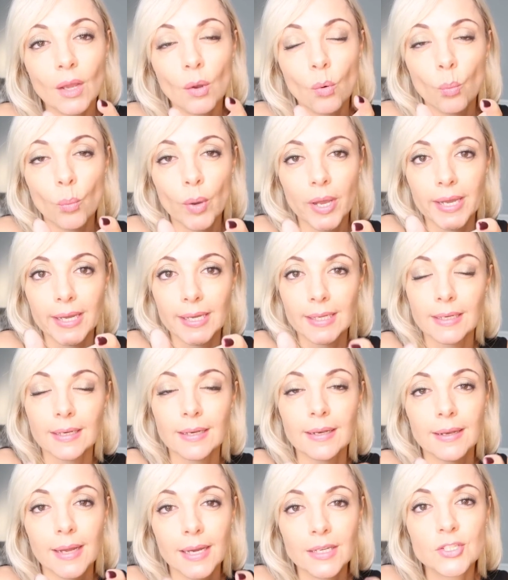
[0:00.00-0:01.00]
where
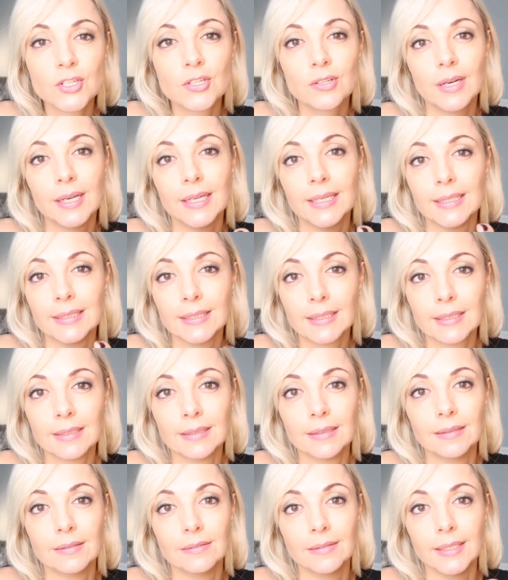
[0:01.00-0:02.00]
naturally
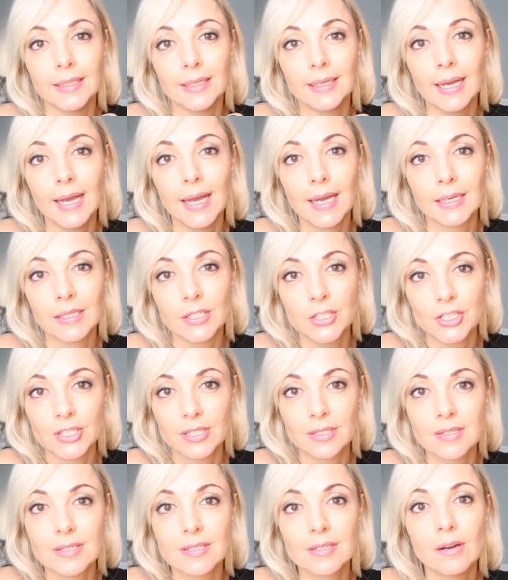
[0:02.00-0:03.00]
occurring
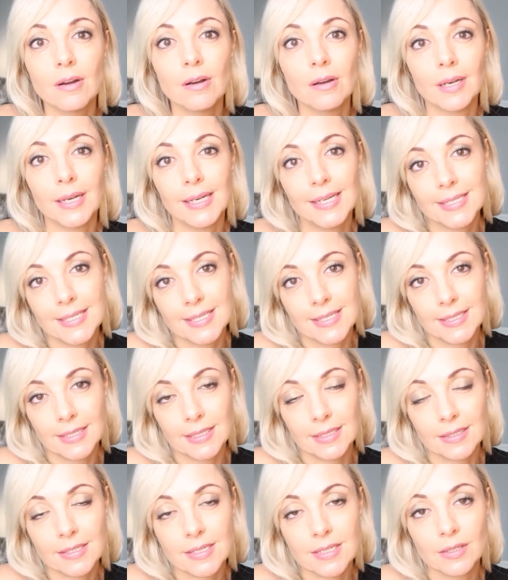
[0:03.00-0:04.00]
allergens are
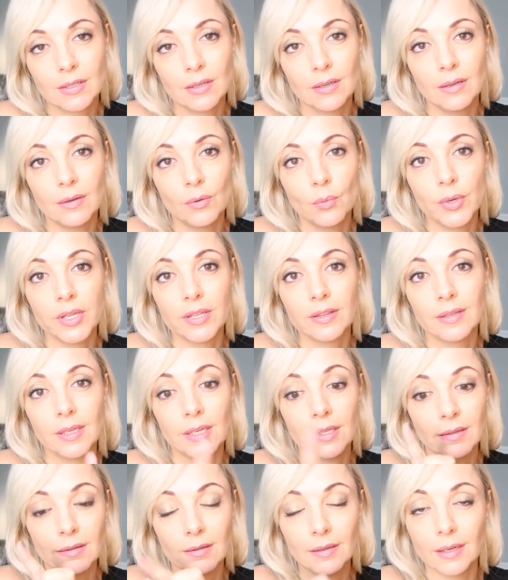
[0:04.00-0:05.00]
listed
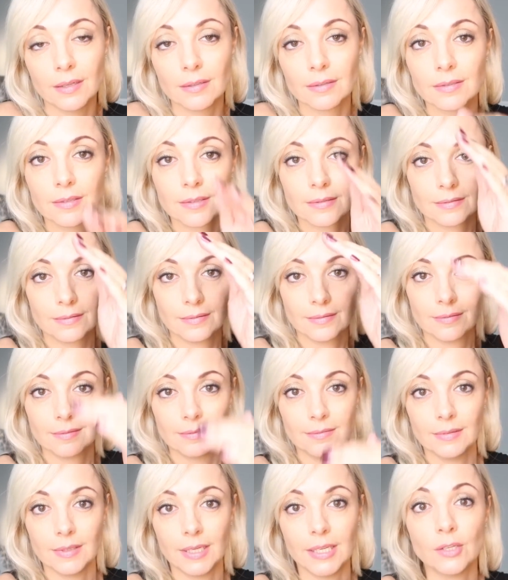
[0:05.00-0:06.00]
within that
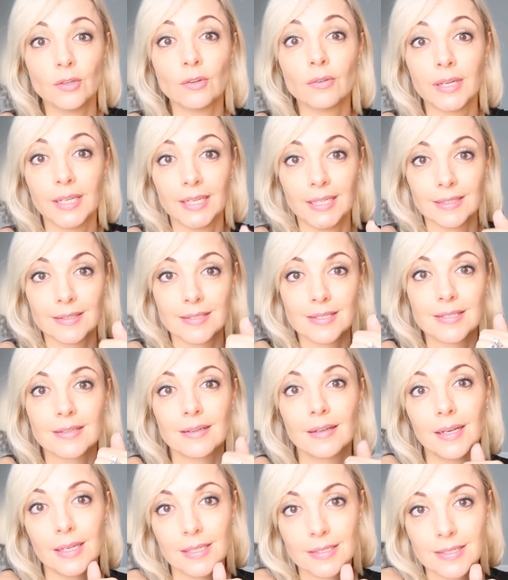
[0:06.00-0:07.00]
ingredients
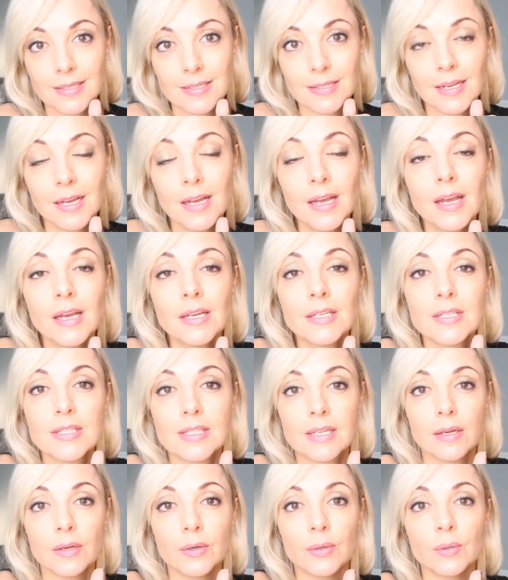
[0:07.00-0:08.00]
list.
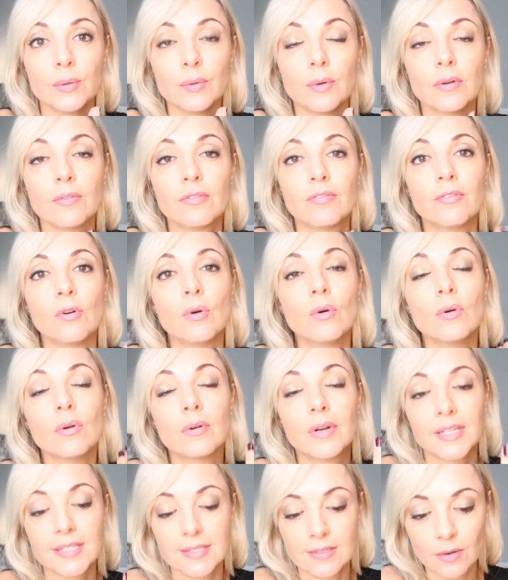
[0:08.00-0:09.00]
So
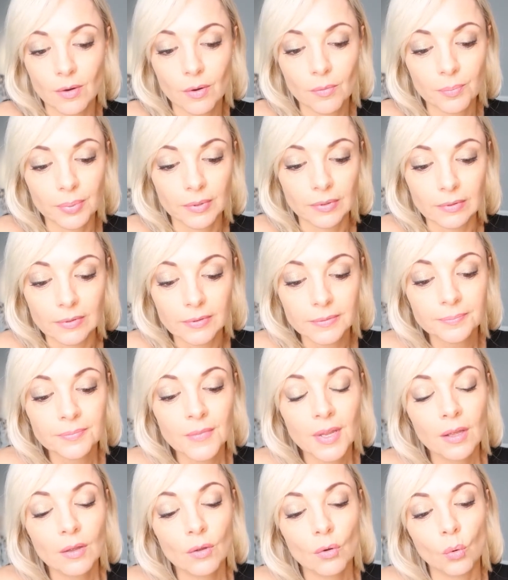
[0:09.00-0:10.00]
for example,
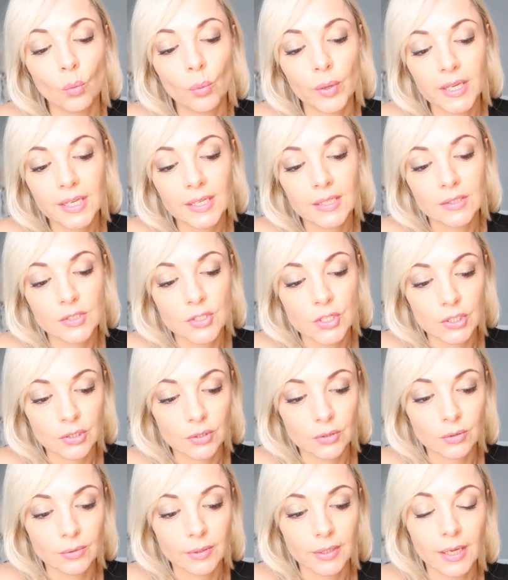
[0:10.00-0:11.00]
we
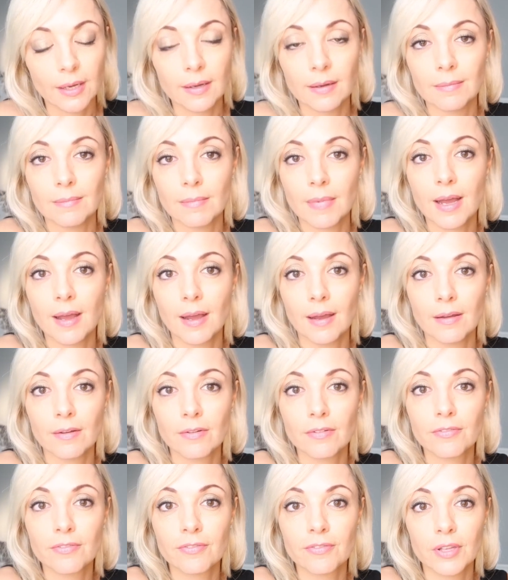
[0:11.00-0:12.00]
do
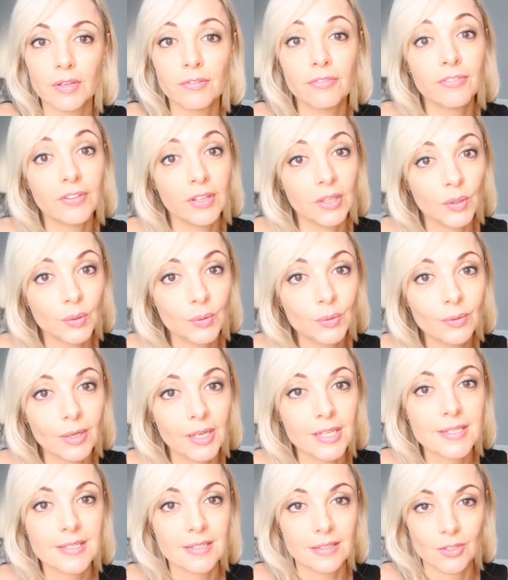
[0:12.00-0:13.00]
have a few
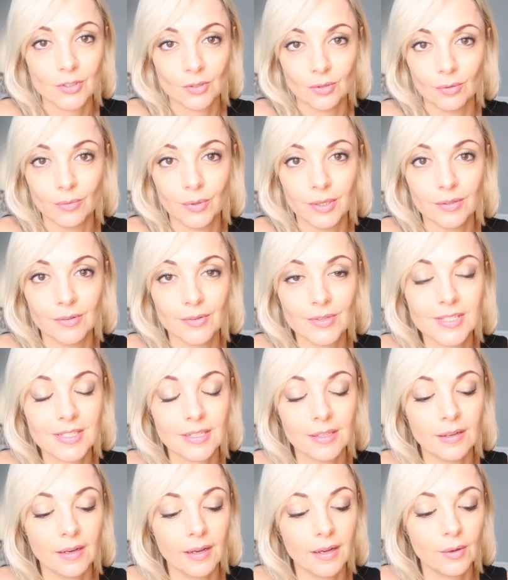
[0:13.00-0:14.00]
essential oils
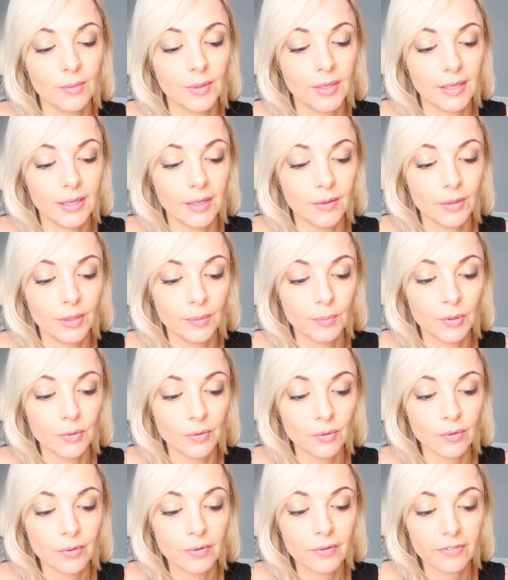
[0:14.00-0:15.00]
in our glow in a
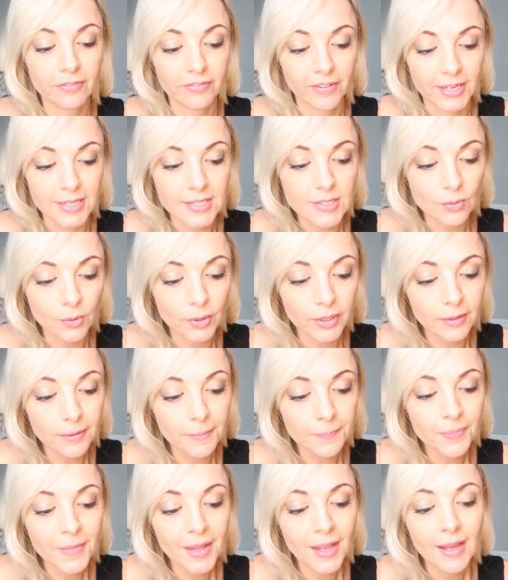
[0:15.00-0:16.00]
bottle face
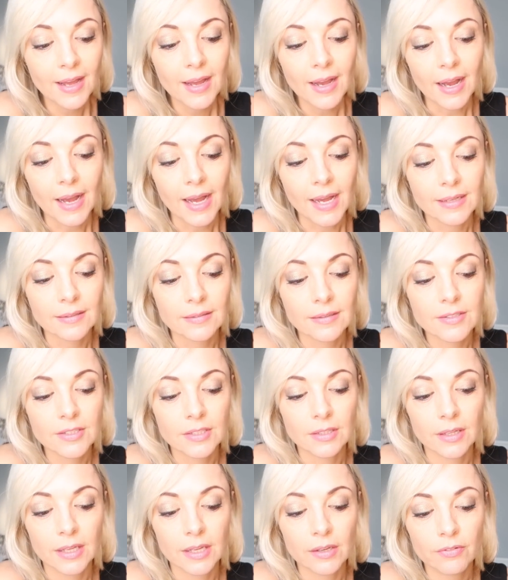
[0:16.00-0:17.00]
oil, and
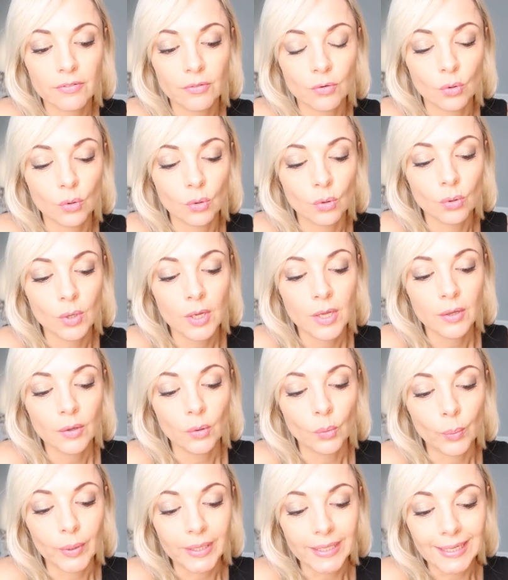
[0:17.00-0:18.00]
therefore
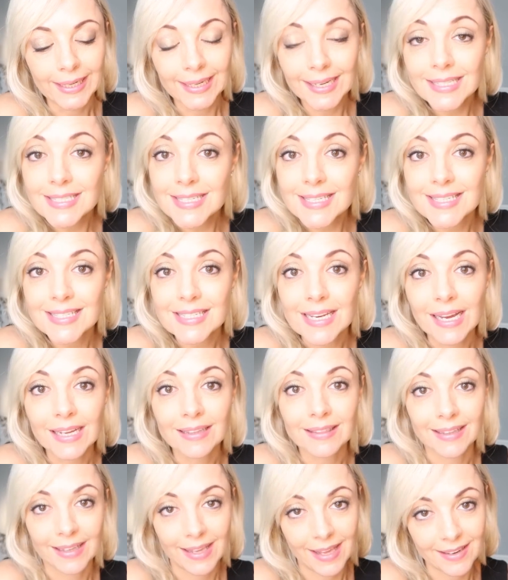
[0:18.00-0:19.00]
we list
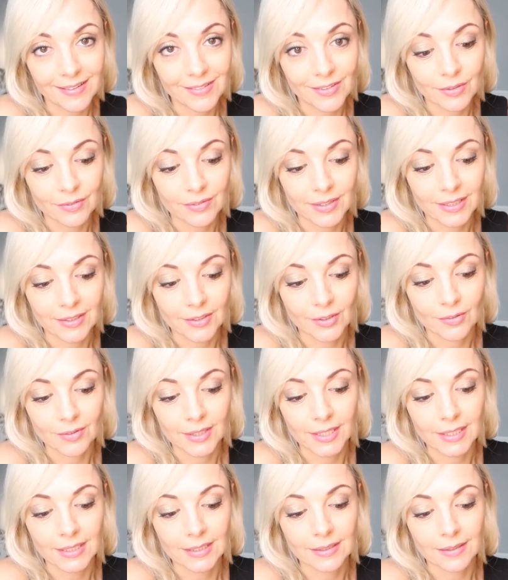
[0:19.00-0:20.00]
at the end of the
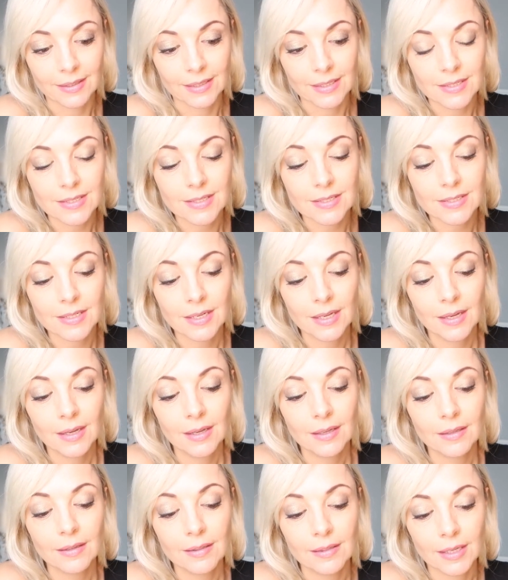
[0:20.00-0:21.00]
ingredient list
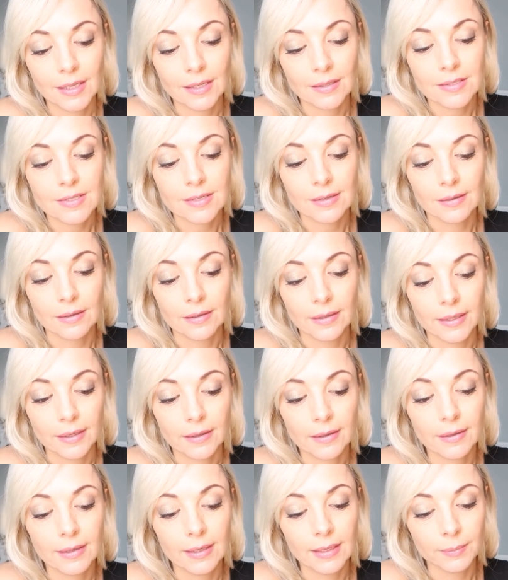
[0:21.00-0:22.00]
things
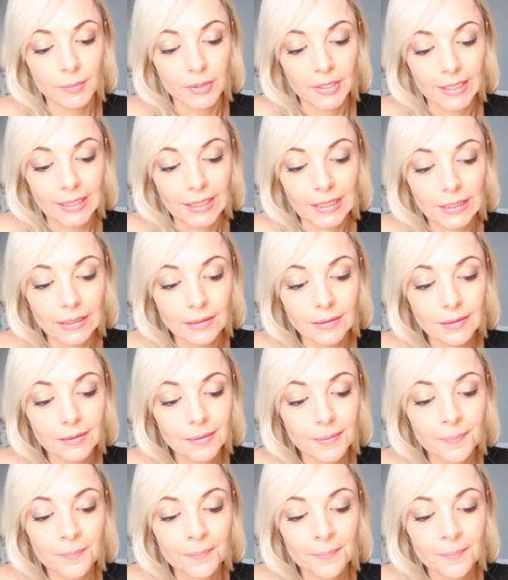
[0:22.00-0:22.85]
like limonene,